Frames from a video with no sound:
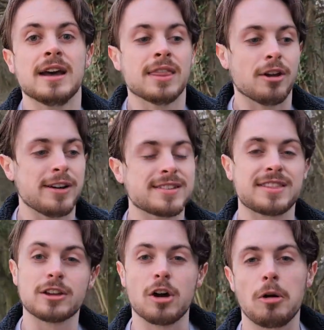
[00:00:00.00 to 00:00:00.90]
There is
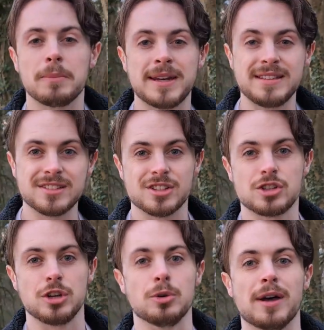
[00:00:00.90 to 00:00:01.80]
the Gottman
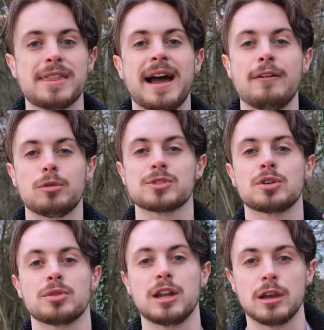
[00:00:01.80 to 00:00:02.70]
Institute, and they have what's
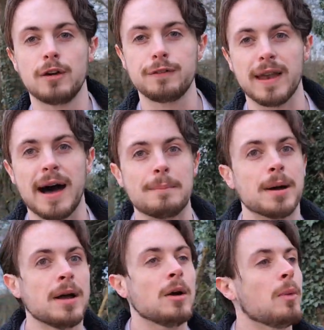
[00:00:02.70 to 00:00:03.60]
called the Love Lab,
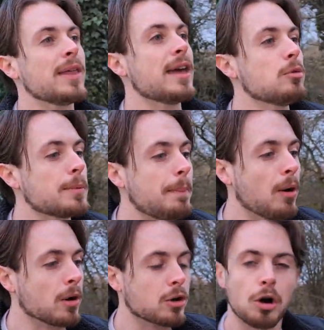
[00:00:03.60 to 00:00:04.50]
where they would
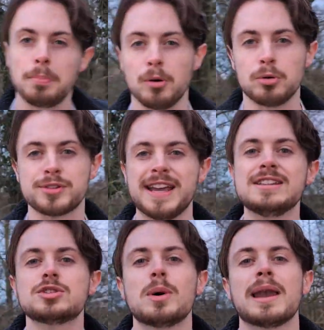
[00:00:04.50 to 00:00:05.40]
put couples
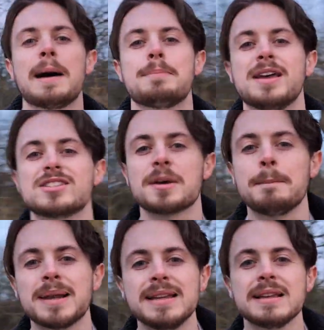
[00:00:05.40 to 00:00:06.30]
into a lab that is
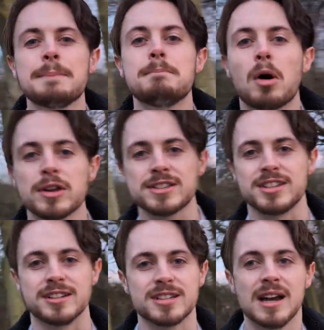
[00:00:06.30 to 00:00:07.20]
completely
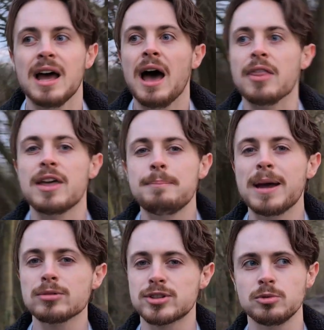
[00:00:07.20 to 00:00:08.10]
monitored, and they'd be
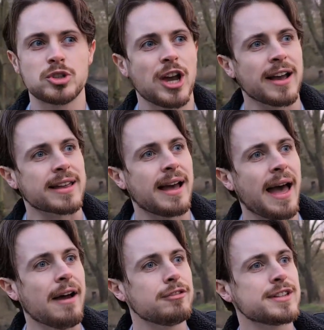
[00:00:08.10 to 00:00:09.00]
able to check
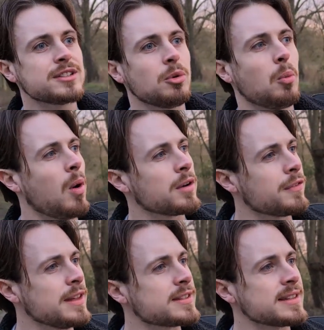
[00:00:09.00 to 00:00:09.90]
every single one of
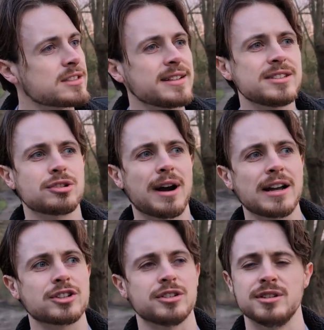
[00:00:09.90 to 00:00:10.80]
these little
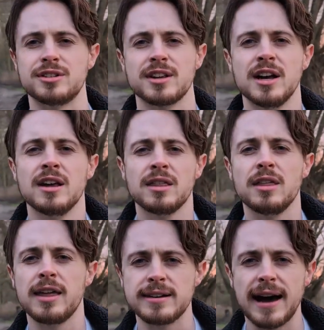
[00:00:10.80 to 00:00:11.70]
interactions
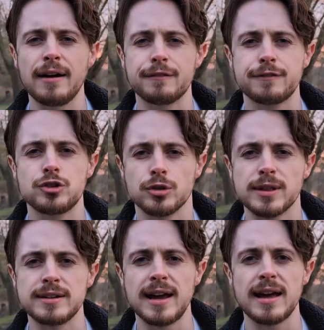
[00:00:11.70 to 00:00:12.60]
that they'd have during
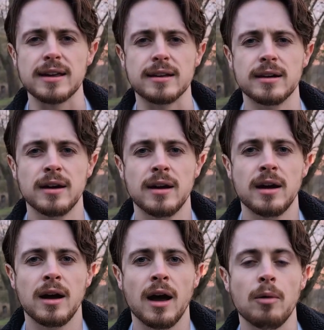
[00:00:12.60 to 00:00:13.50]
the day.
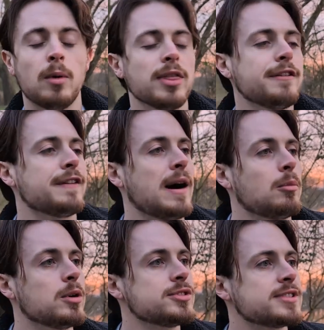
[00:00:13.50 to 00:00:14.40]
And what they found
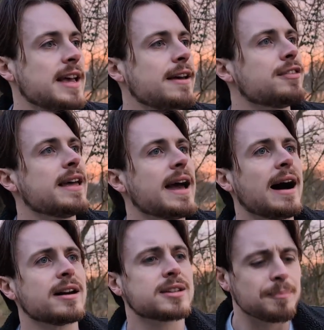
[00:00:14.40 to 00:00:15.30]
was, if they
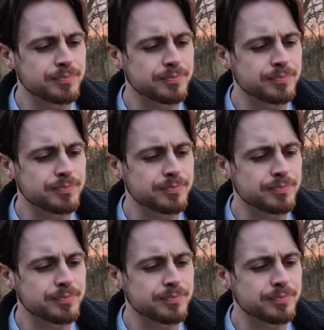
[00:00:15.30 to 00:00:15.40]
had,